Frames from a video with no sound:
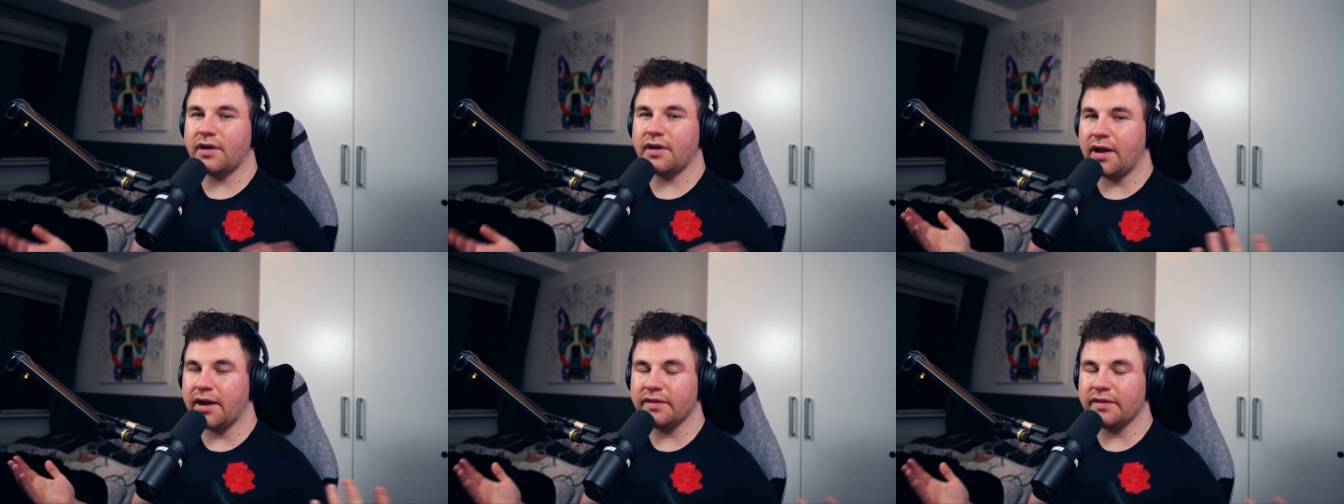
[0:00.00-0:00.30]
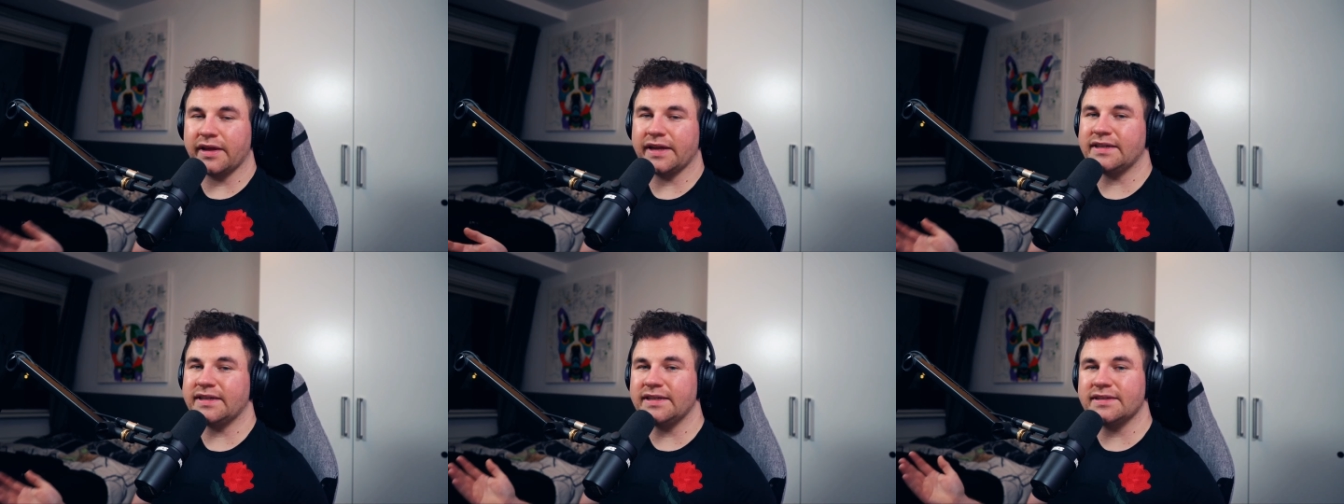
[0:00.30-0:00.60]
I
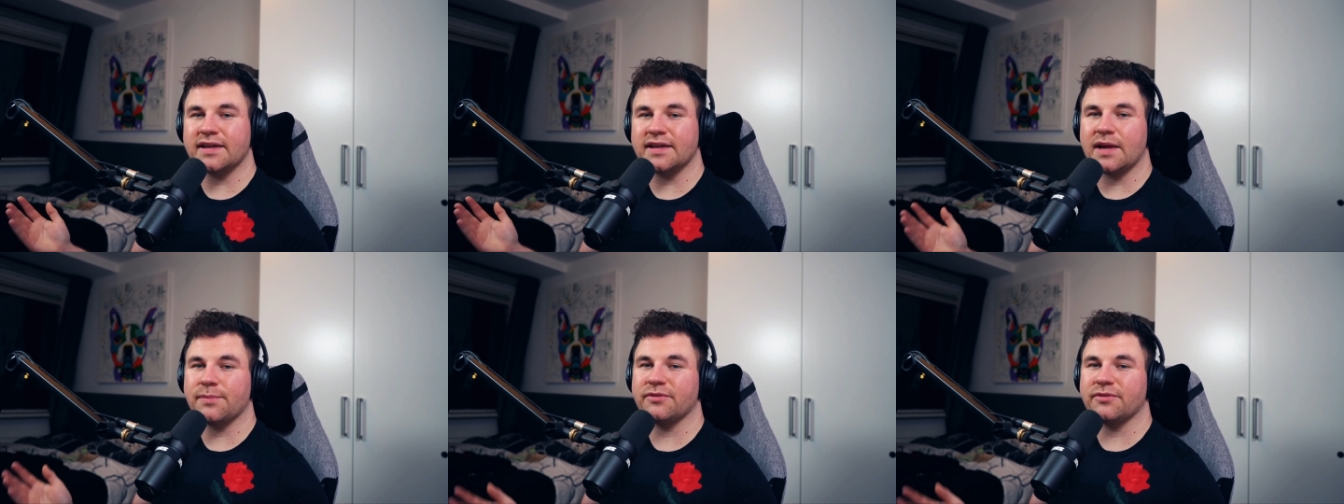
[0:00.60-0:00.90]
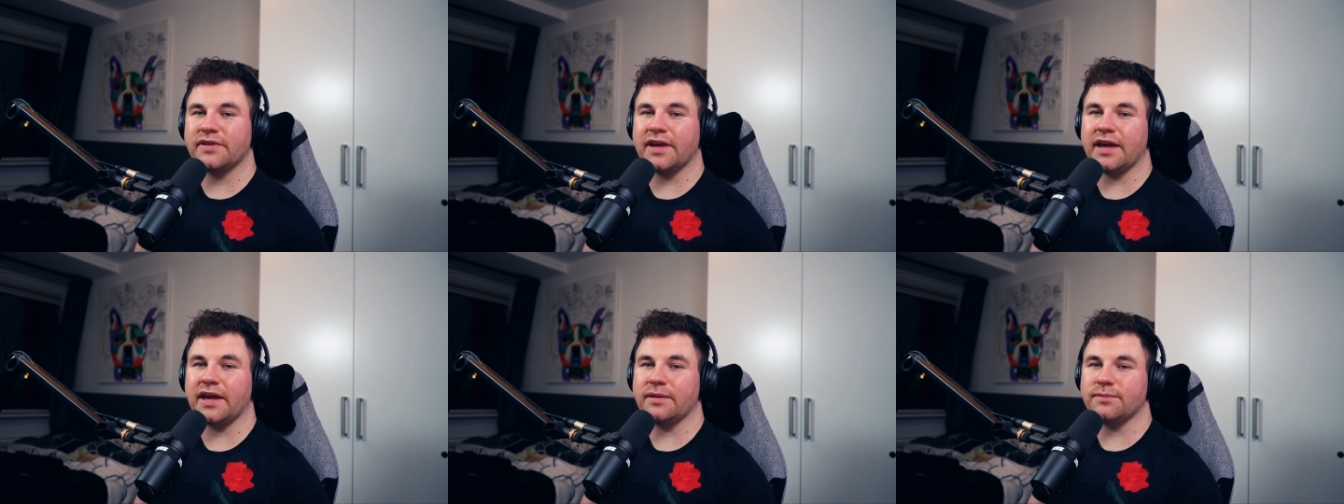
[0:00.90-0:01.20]
like these type
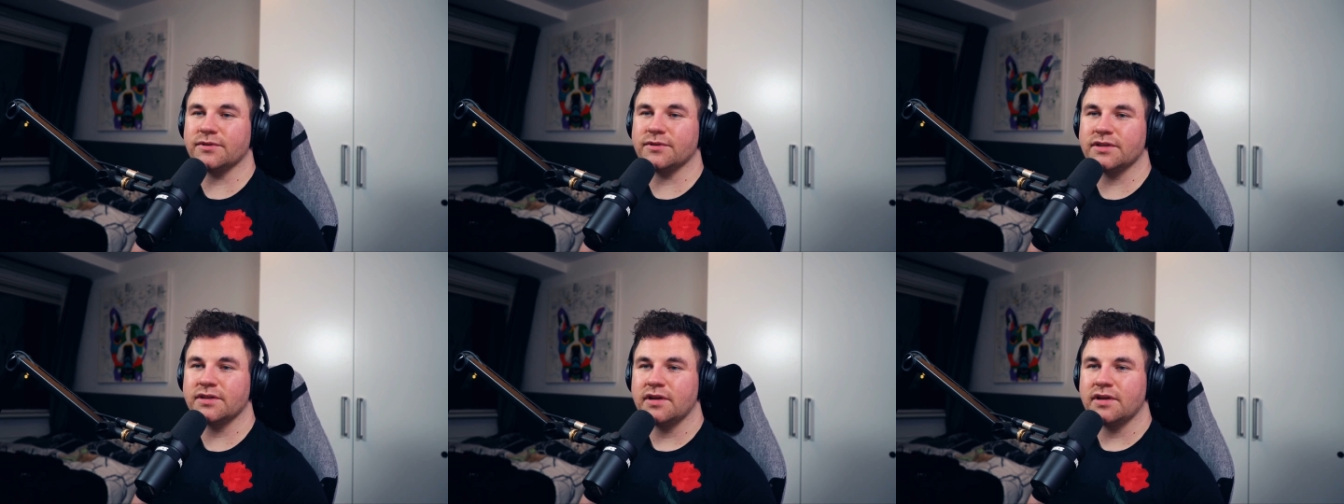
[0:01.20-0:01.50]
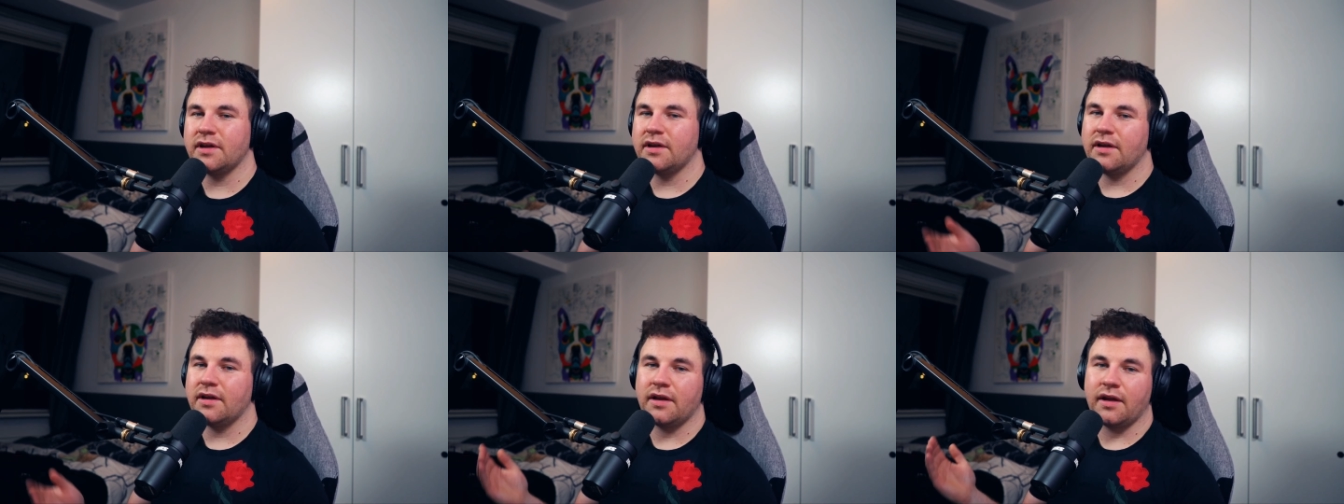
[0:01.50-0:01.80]
of games,
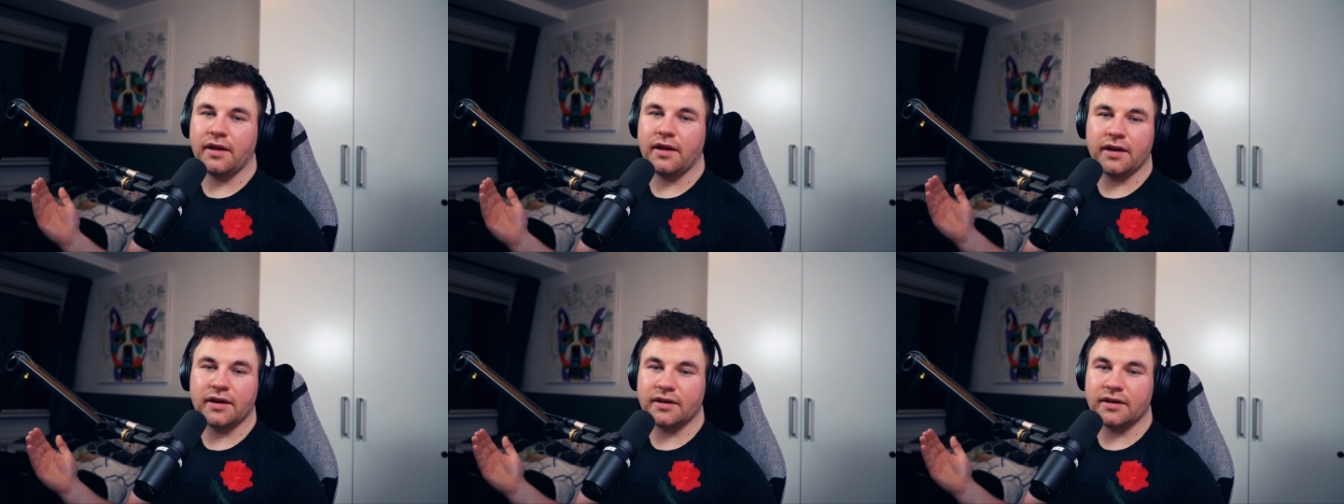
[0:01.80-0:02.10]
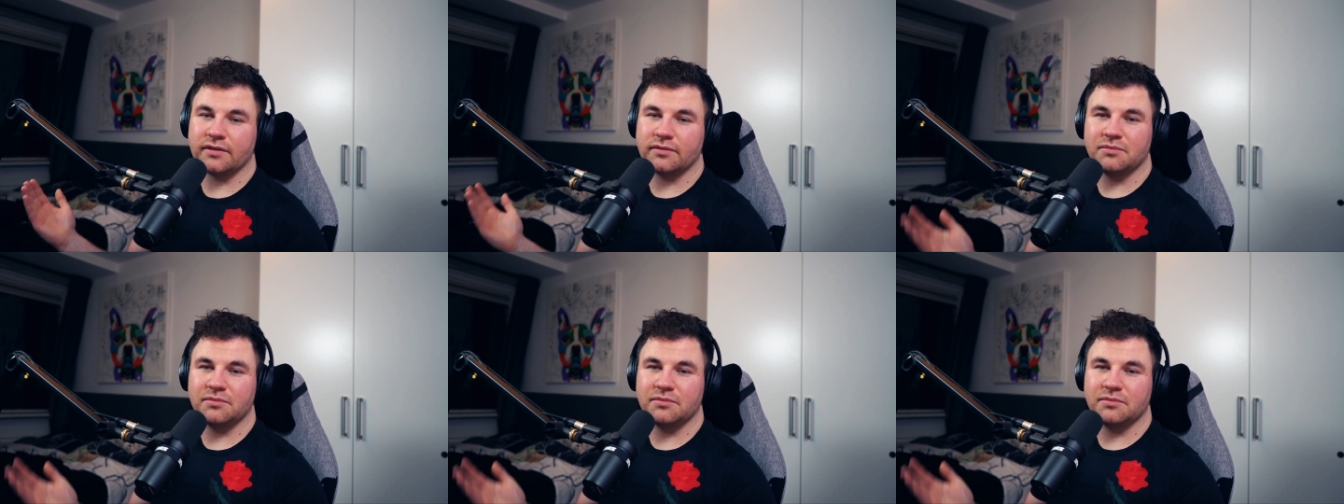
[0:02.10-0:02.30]
and